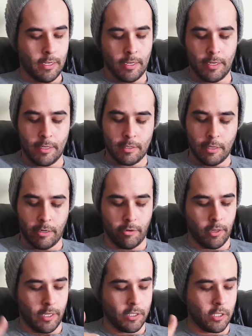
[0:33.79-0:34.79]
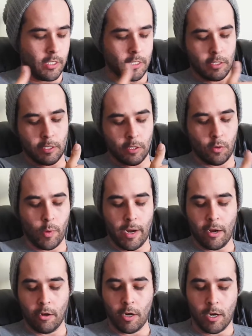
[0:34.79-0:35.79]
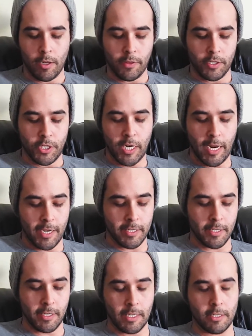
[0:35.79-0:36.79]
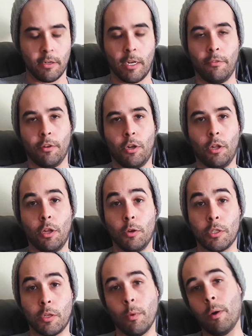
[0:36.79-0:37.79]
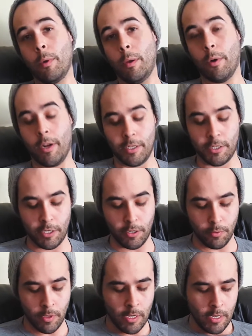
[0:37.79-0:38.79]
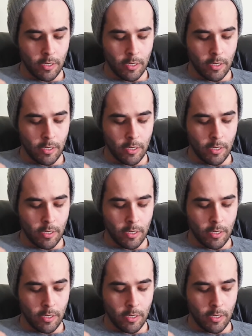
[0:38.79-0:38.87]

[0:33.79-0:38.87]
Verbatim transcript: is literally just a square on the chest, and that's not even close to what we want to do.